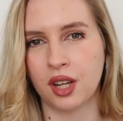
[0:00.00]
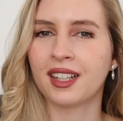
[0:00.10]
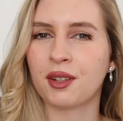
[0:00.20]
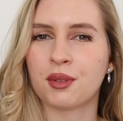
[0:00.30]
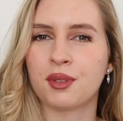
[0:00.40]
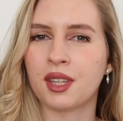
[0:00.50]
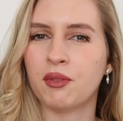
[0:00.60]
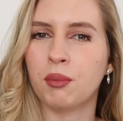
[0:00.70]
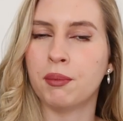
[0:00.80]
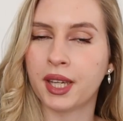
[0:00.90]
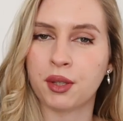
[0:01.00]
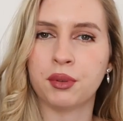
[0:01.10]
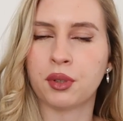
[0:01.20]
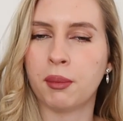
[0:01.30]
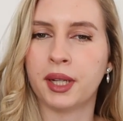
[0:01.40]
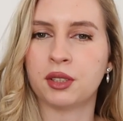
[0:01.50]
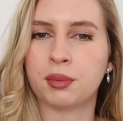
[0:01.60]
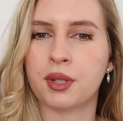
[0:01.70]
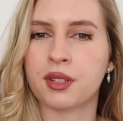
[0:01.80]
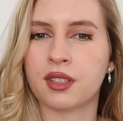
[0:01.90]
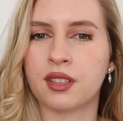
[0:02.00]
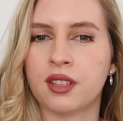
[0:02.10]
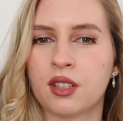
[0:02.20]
and I also think it will make you into a better person.